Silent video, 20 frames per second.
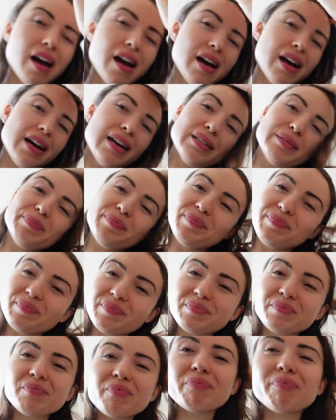Um,
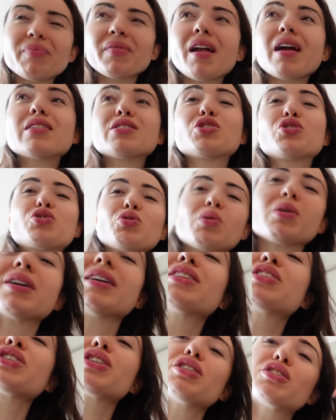George is happy.
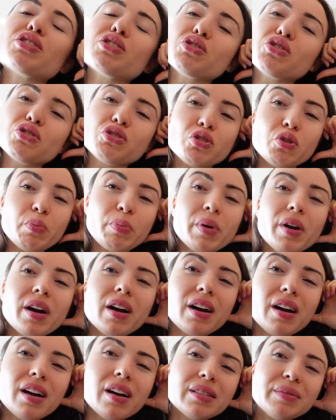George is
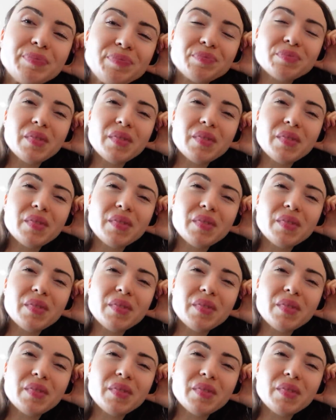super